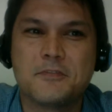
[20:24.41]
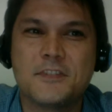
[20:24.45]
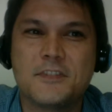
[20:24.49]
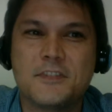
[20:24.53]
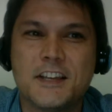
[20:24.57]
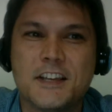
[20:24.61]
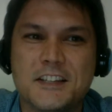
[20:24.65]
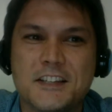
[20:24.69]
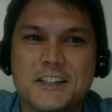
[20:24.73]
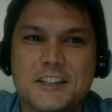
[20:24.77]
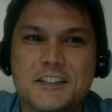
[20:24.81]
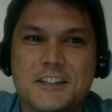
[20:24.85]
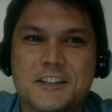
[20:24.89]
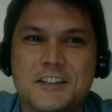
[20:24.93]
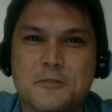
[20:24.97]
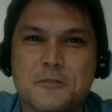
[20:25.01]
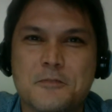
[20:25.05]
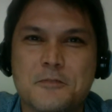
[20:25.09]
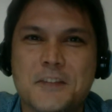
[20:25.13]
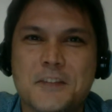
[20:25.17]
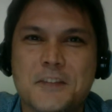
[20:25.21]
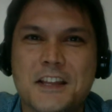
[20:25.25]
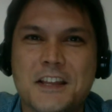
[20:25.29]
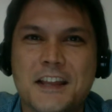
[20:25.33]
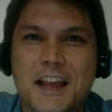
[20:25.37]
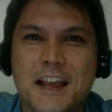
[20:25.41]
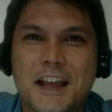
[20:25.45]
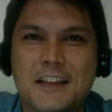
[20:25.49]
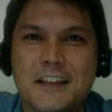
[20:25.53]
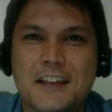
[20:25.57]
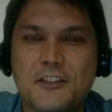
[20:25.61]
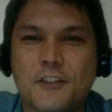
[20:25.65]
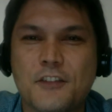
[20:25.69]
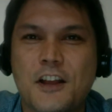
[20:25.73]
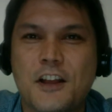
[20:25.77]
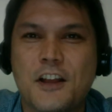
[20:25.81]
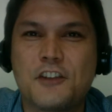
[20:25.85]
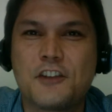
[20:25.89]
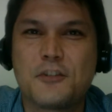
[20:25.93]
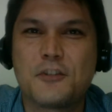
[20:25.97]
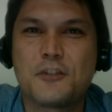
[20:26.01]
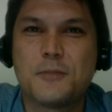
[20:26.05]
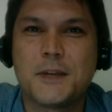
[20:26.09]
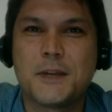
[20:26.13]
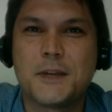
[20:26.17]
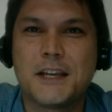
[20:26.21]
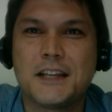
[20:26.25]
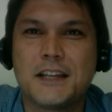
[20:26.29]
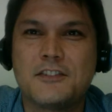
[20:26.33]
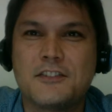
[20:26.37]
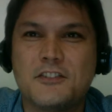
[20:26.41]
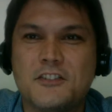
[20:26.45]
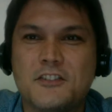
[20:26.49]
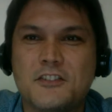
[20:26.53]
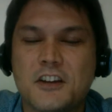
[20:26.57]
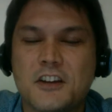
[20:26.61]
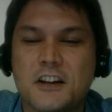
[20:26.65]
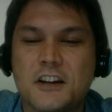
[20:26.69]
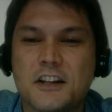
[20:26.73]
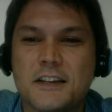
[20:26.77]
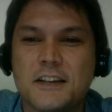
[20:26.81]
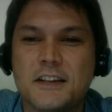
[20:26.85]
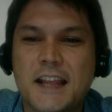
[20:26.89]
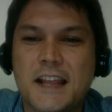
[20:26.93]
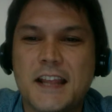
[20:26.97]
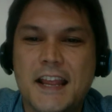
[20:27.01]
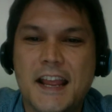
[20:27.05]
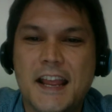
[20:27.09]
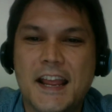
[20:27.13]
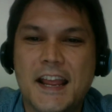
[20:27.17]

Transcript: That it had its flash in the pan, it's done.